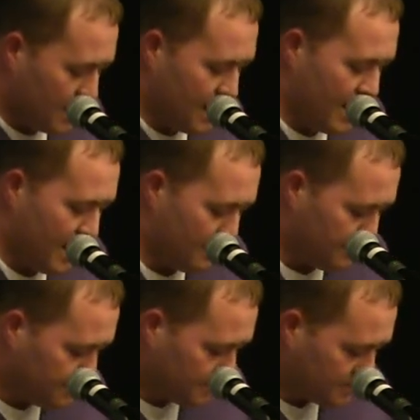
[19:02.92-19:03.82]

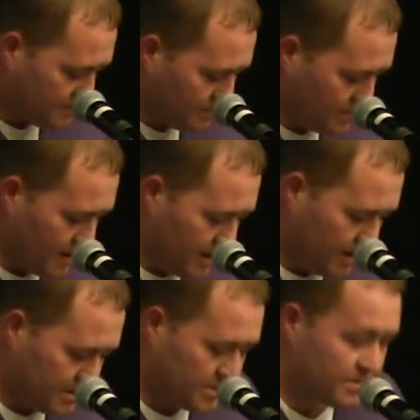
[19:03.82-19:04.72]
Um,
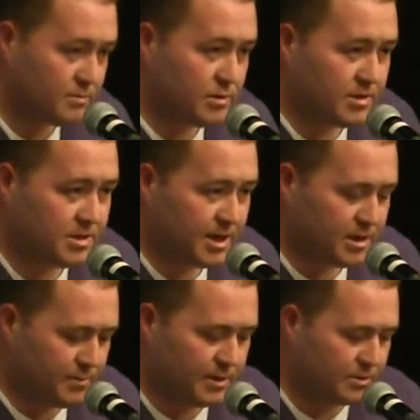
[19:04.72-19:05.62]
it's it's
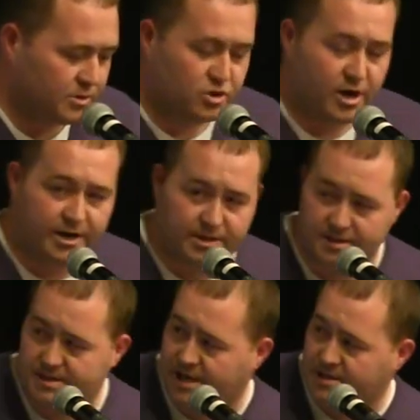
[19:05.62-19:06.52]
certainly been tried
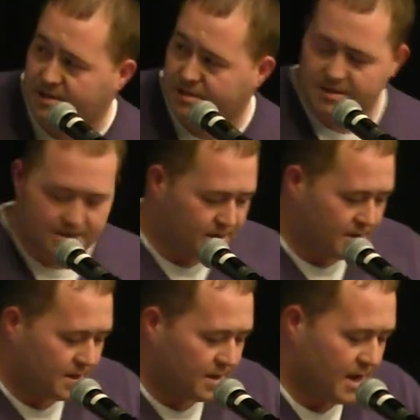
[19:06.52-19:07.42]
and tested,
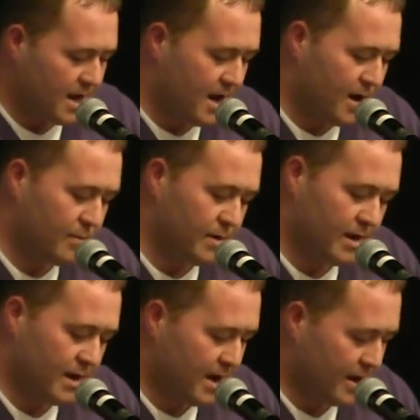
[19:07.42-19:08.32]
um,
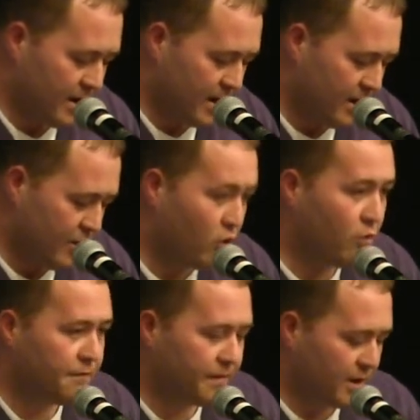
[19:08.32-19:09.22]
and and it
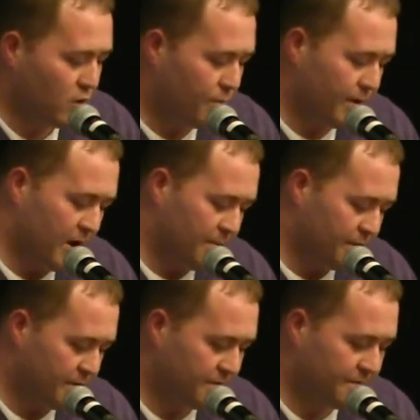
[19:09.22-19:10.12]
hopefully open
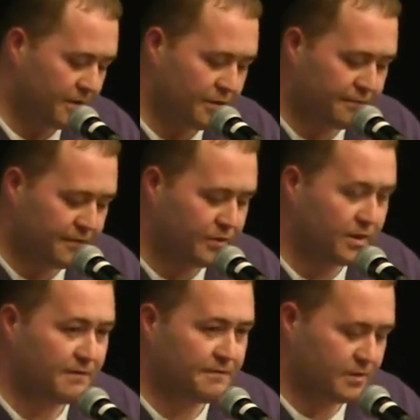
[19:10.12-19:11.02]
up further
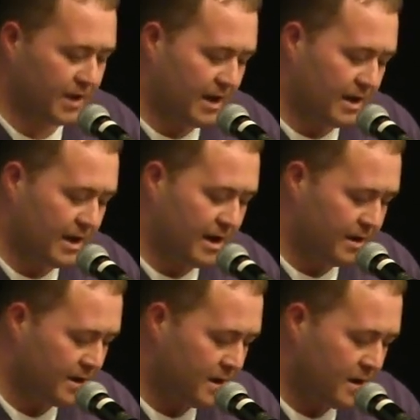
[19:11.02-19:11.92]
funding for the area
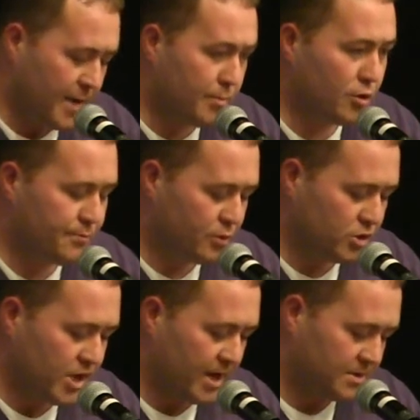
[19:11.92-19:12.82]
and, and more
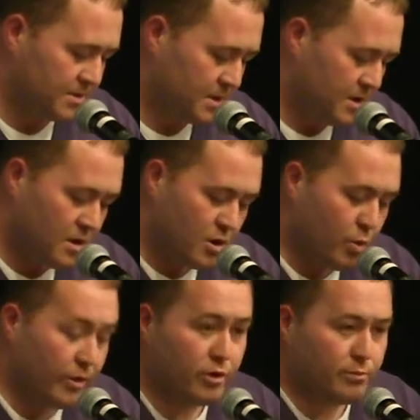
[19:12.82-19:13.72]
projects,
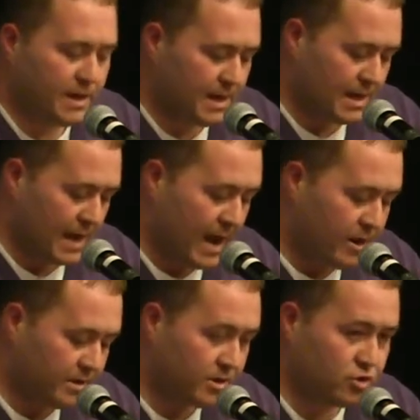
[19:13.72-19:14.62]
whether it be
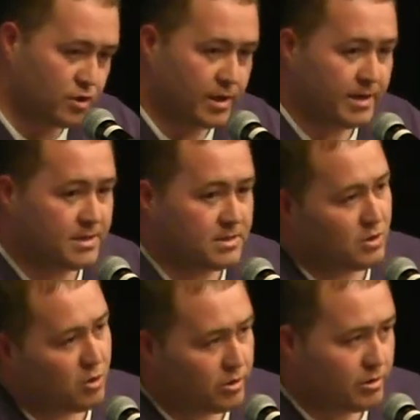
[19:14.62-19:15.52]
heritage related
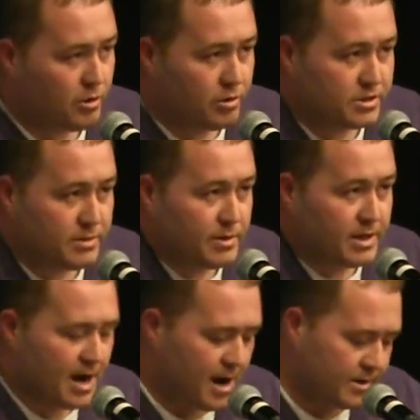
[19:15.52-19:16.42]
or or some of
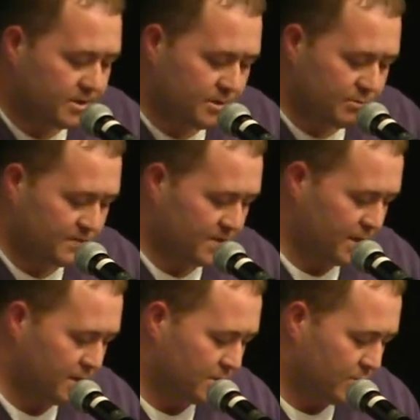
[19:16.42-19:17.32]
the arts that we've
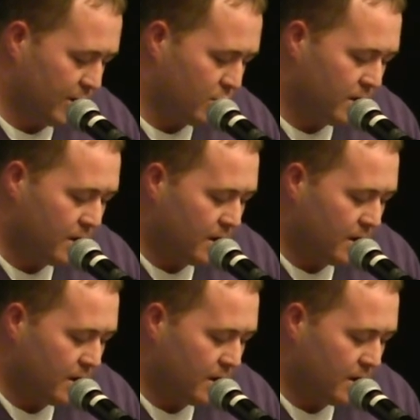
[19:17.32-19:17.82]
seen as well.